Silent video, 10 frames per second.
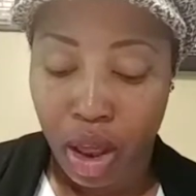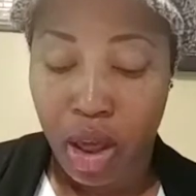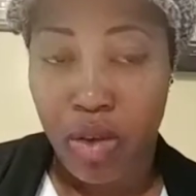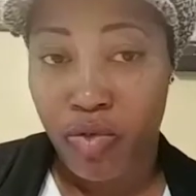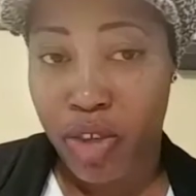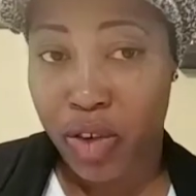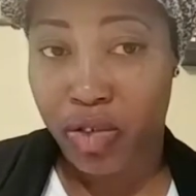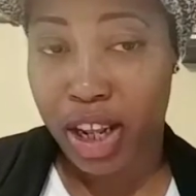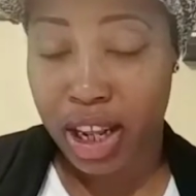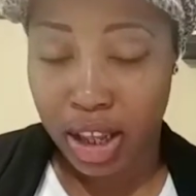
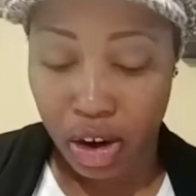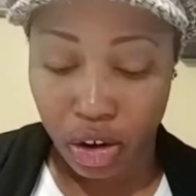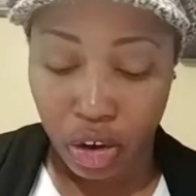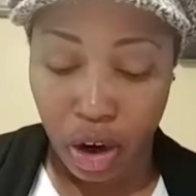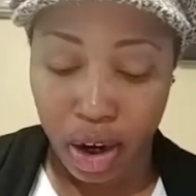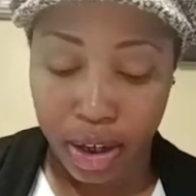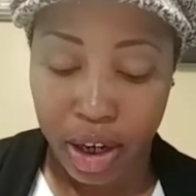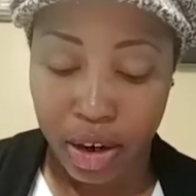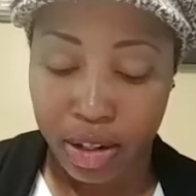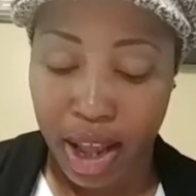15 years
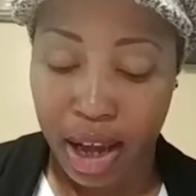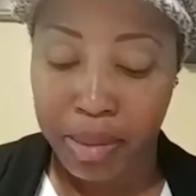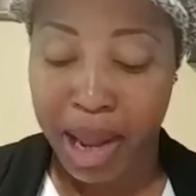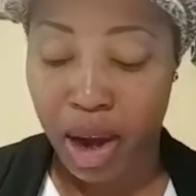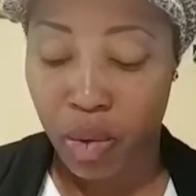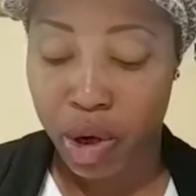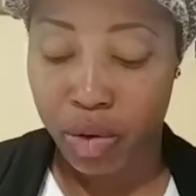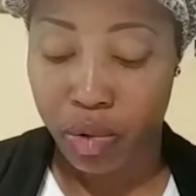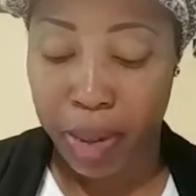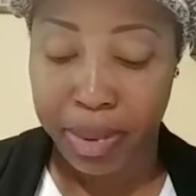earlier, that amount would
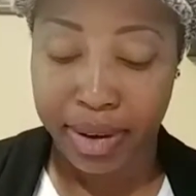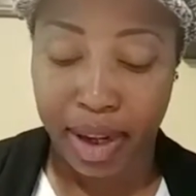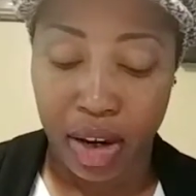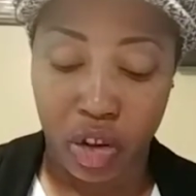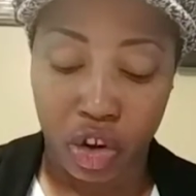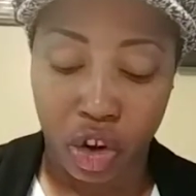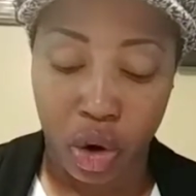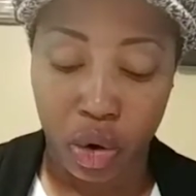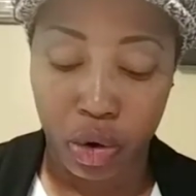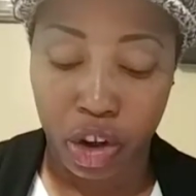have represented the
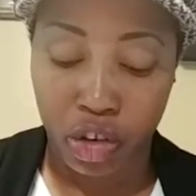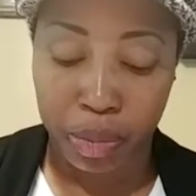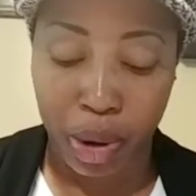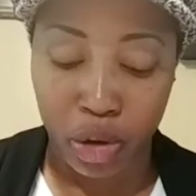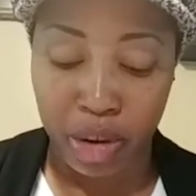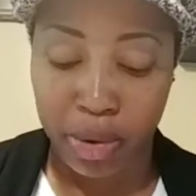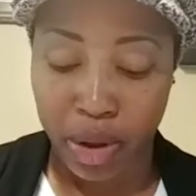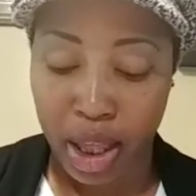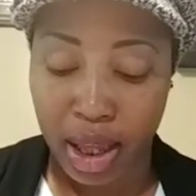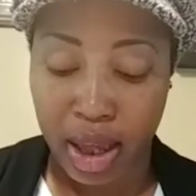total disposable
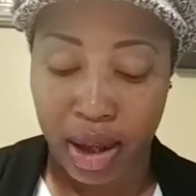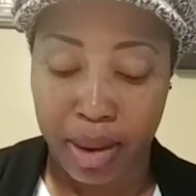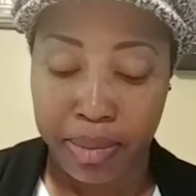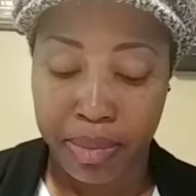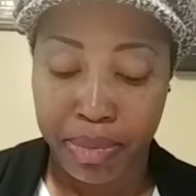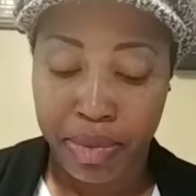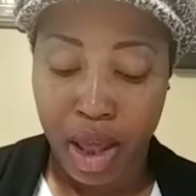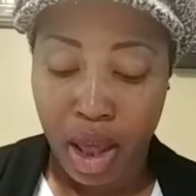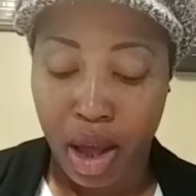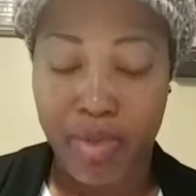income
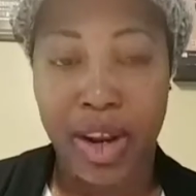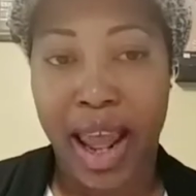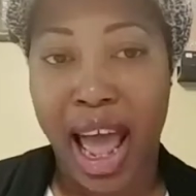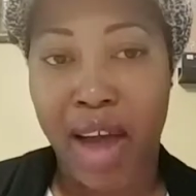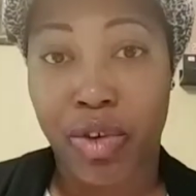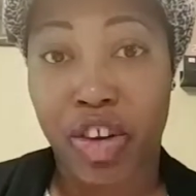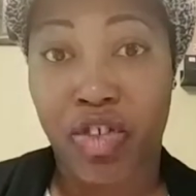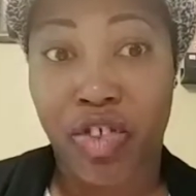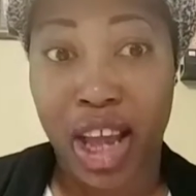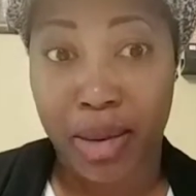of an average
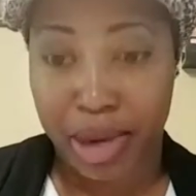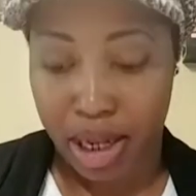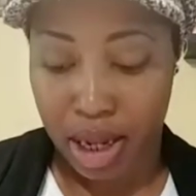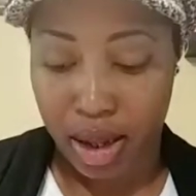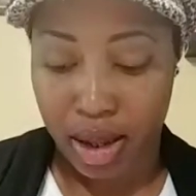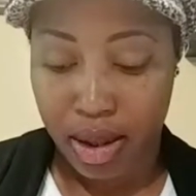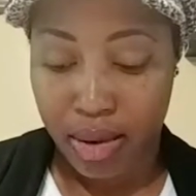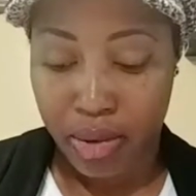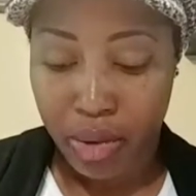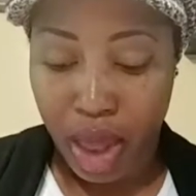family.
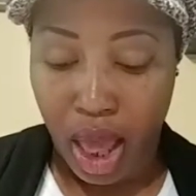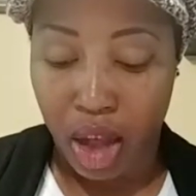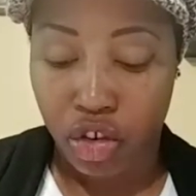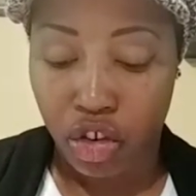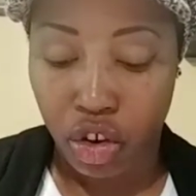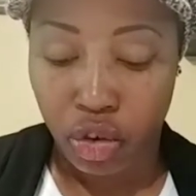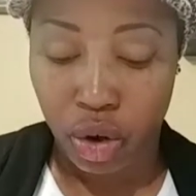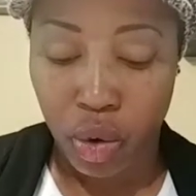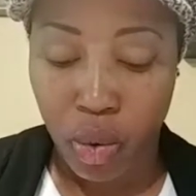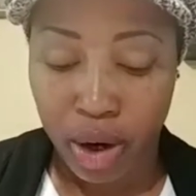And children
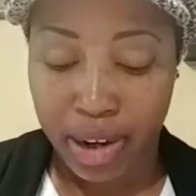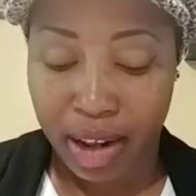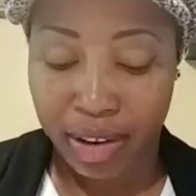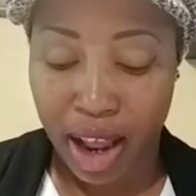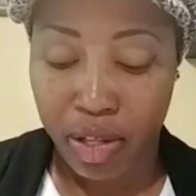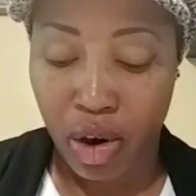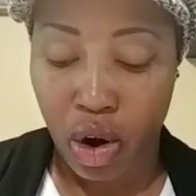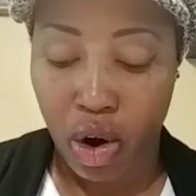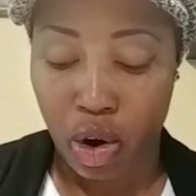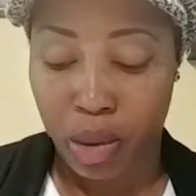who worked outside their
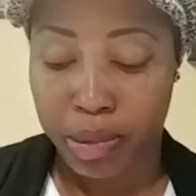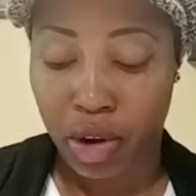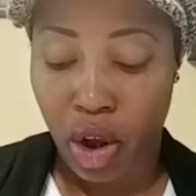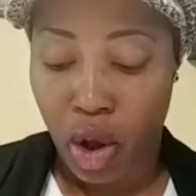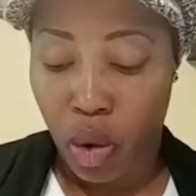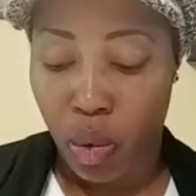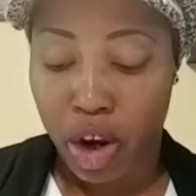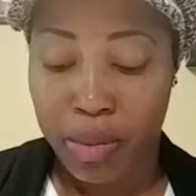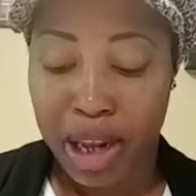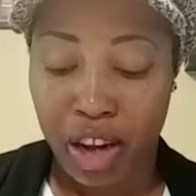homes would
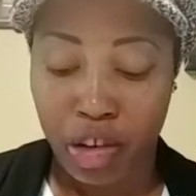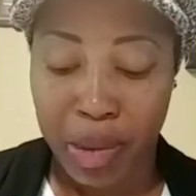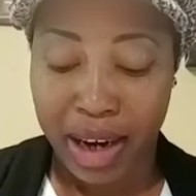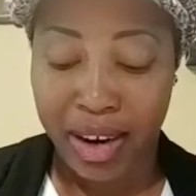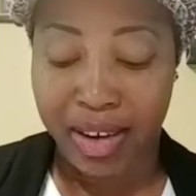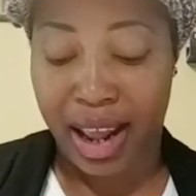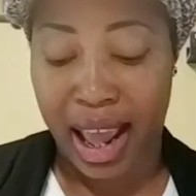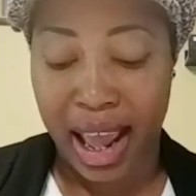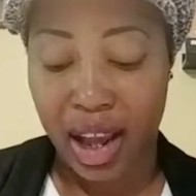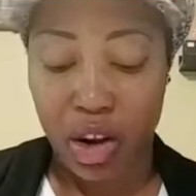have been expected to
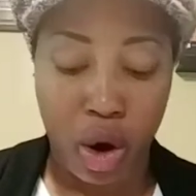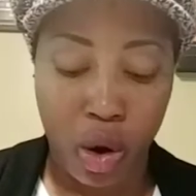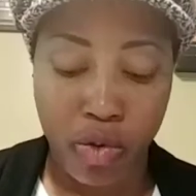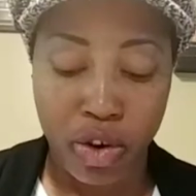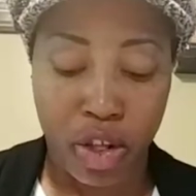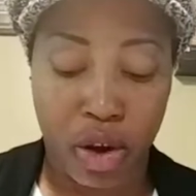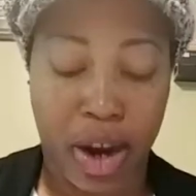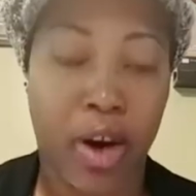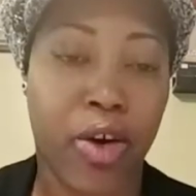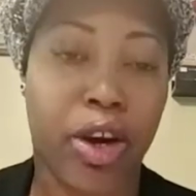hand over their
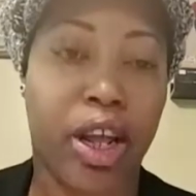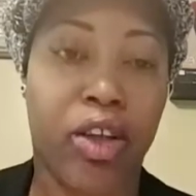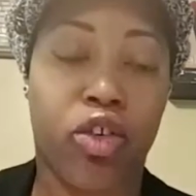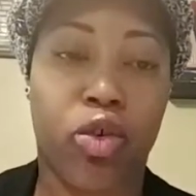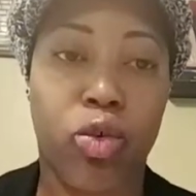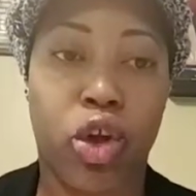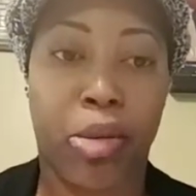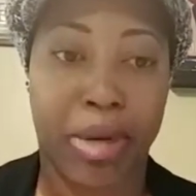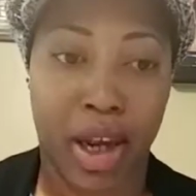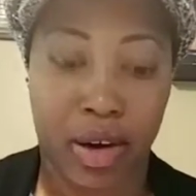earnings to their
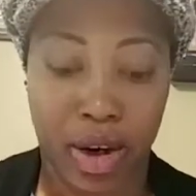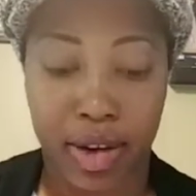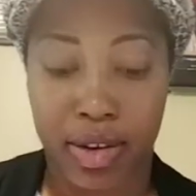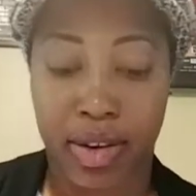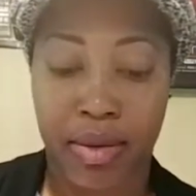parents.